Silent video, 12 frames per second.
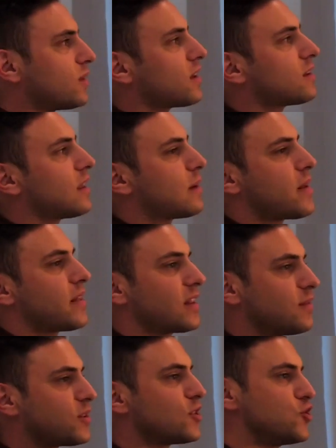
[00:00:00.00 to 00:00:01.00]
one good thing about like
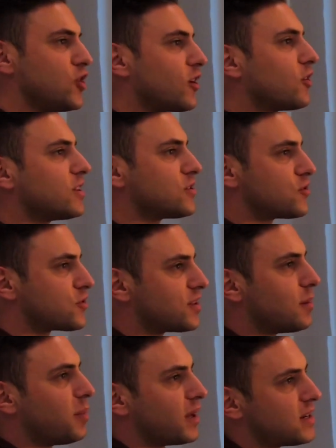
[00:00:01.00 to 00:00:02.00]
living in the jungle is there's
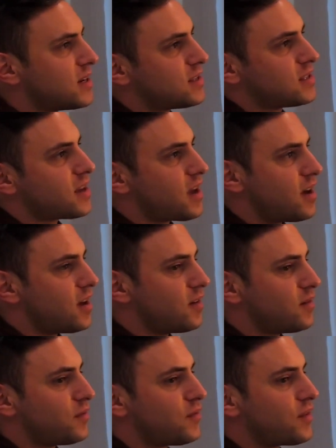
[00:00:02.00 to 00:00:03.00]
an abundance
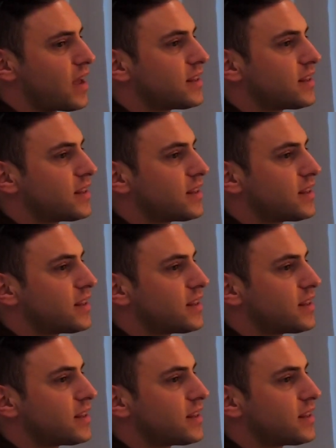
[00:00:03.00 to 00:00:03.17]
of